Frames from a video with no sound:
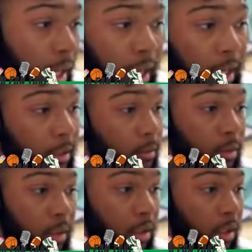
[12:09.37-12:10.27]
And
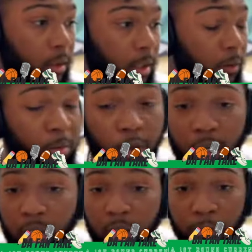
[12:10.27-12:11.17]
uh, give them
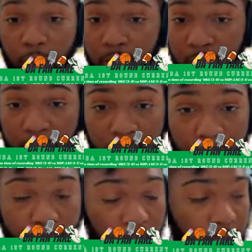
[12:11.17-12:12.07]
credit, the first
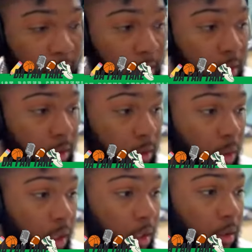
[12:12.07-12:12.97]
season they didn't
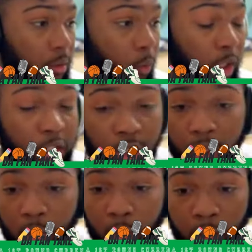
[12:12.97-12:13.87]
uh, really
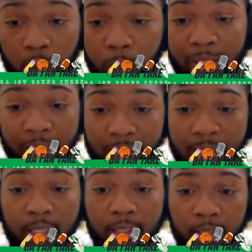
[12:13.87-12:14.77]
gel well, but this
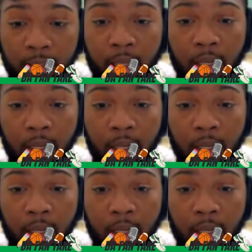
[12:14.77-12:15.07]
season